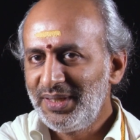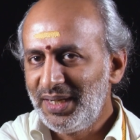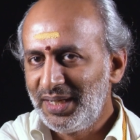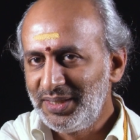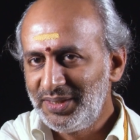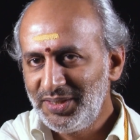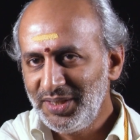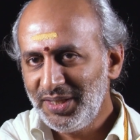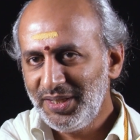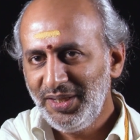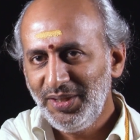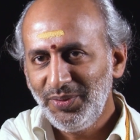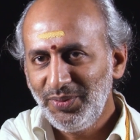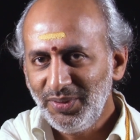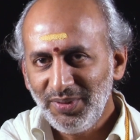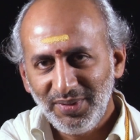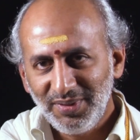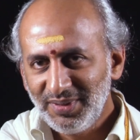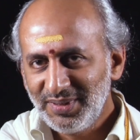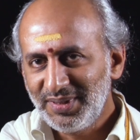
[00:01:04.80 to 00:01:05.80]
the
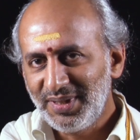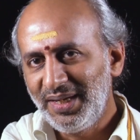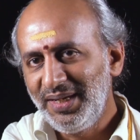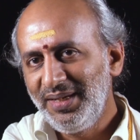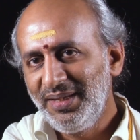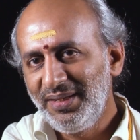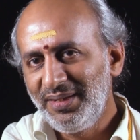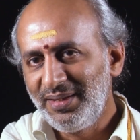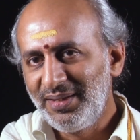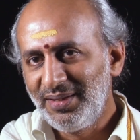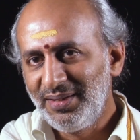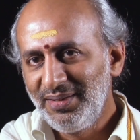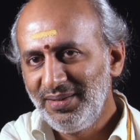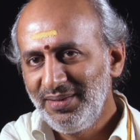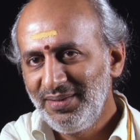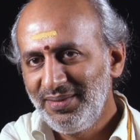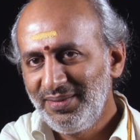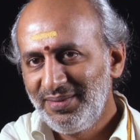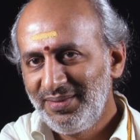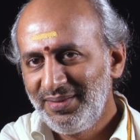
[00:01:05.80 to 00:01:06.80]
adjective
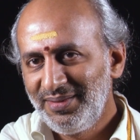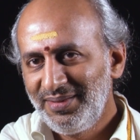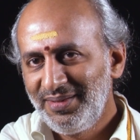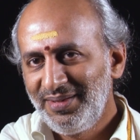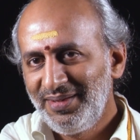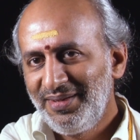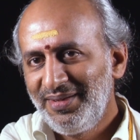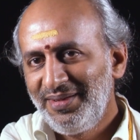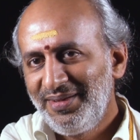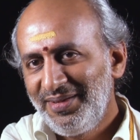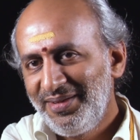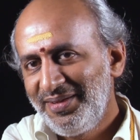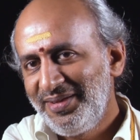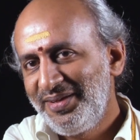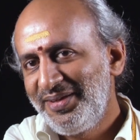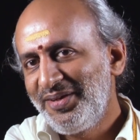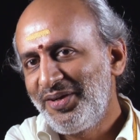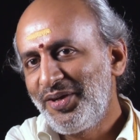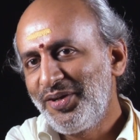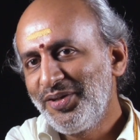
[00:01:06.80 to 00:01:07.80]
sidereal
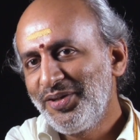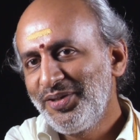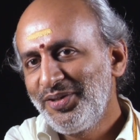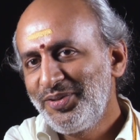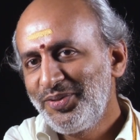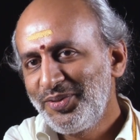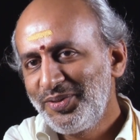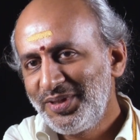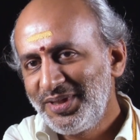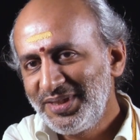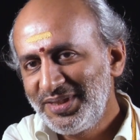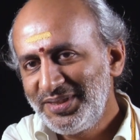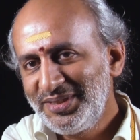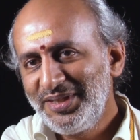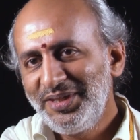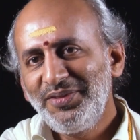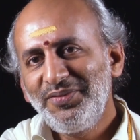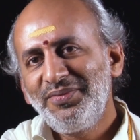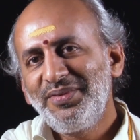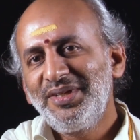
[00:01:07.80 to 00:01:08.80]
in order to
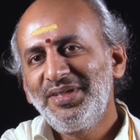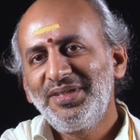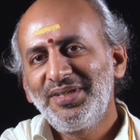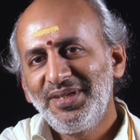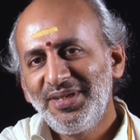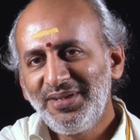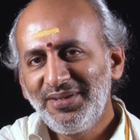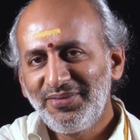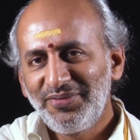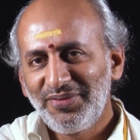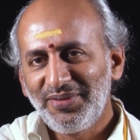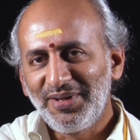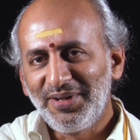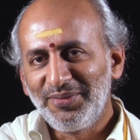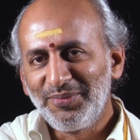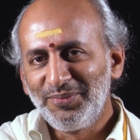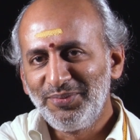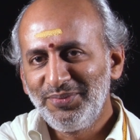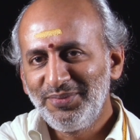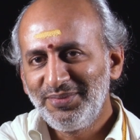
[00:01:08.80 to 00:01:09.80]
distinguish it
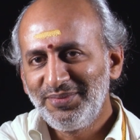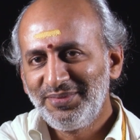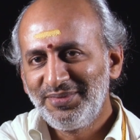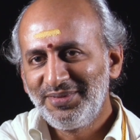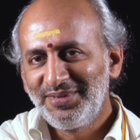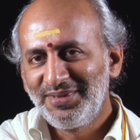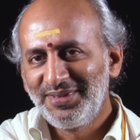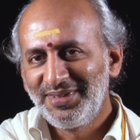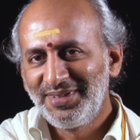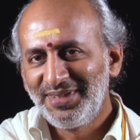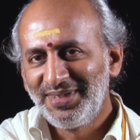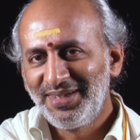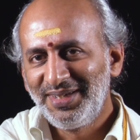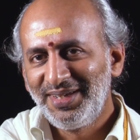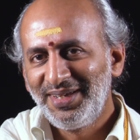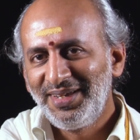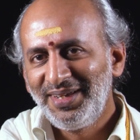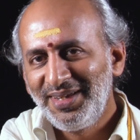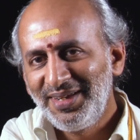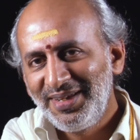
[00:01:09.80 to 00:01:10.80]
from
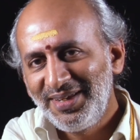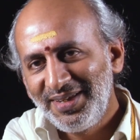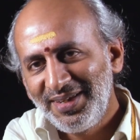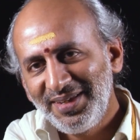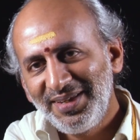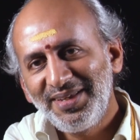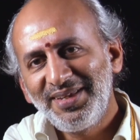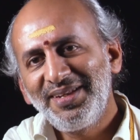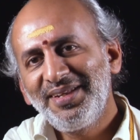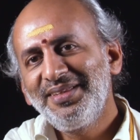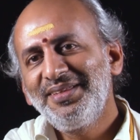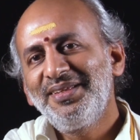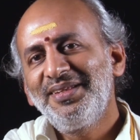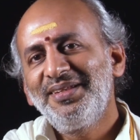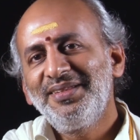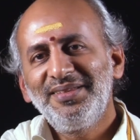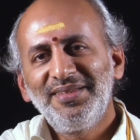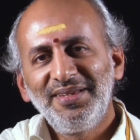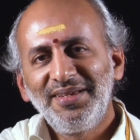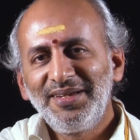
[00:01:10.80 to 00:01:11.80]

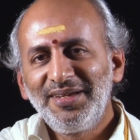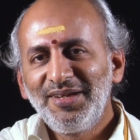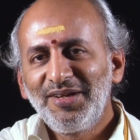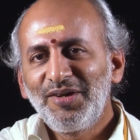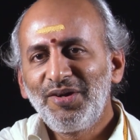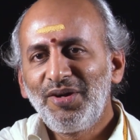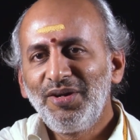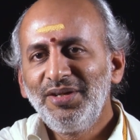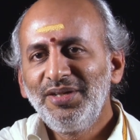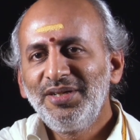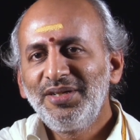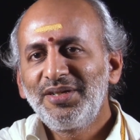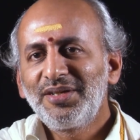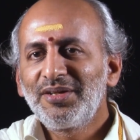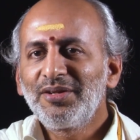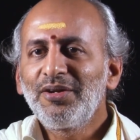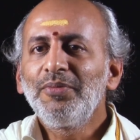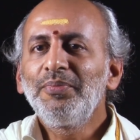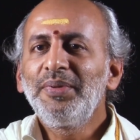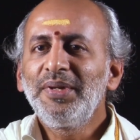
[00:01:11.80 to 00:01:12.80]
another thing called
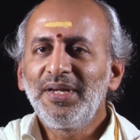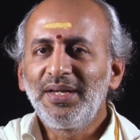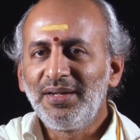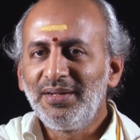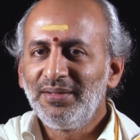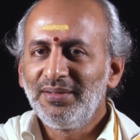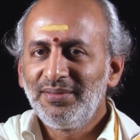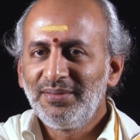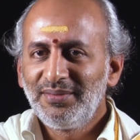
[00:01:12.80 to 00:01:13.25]
tropical.